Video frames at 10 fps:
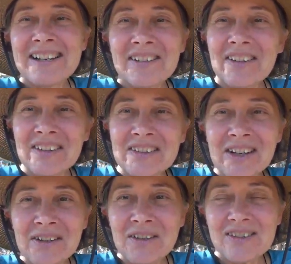So there's
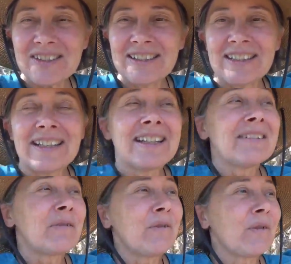no use,
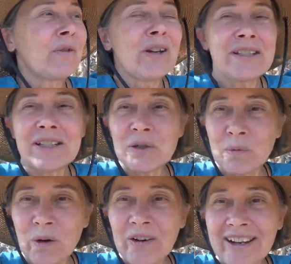for, for instance,
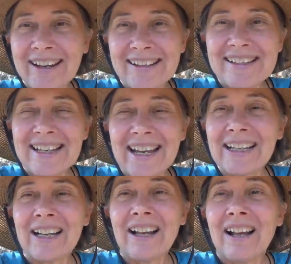worrying and saying,